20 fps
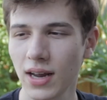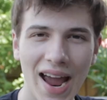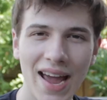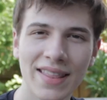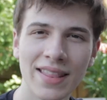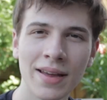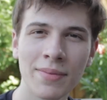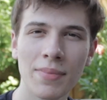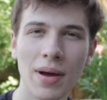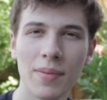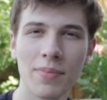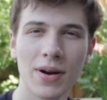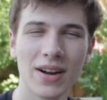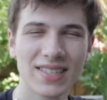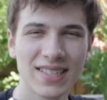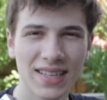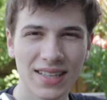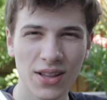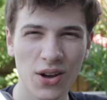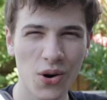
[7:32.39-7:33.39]
And then by
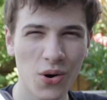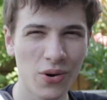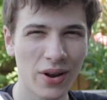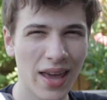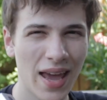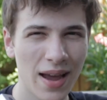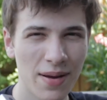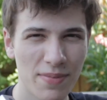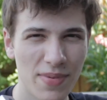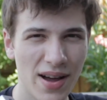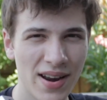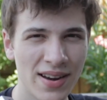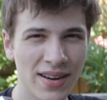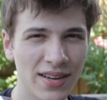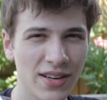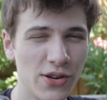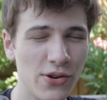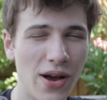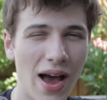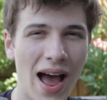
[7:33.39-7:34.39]
pressing the OK
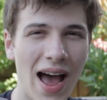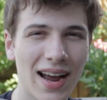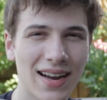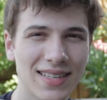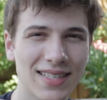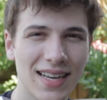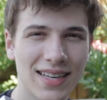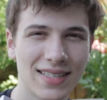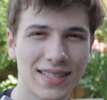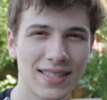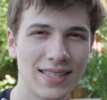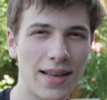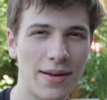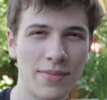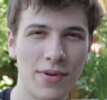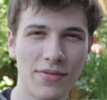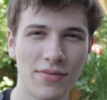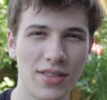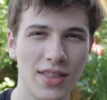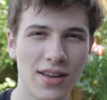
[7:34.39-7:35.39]
button, you access
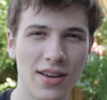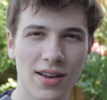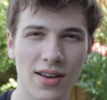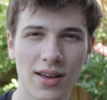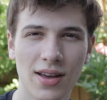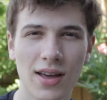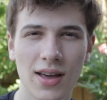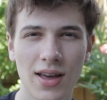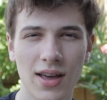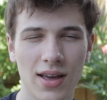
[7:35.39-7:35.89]
some of the